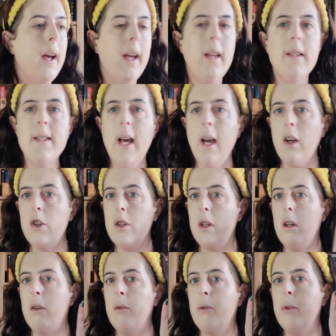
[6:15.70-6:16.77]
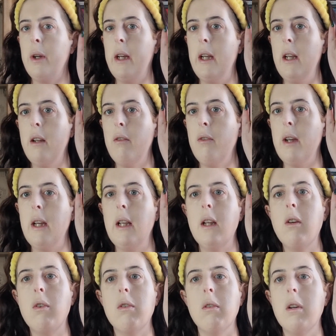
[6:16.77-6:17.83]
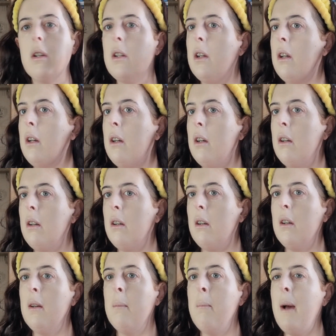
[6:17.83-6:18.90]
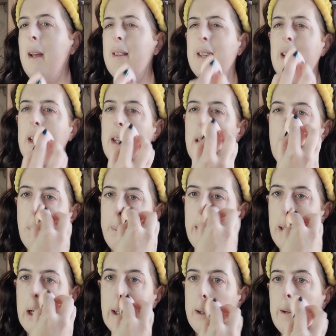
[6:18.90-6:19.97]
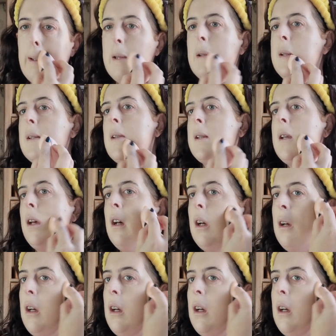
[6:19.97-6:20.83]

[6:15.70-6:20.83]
It's actually a really, really good, but it's a little bit light.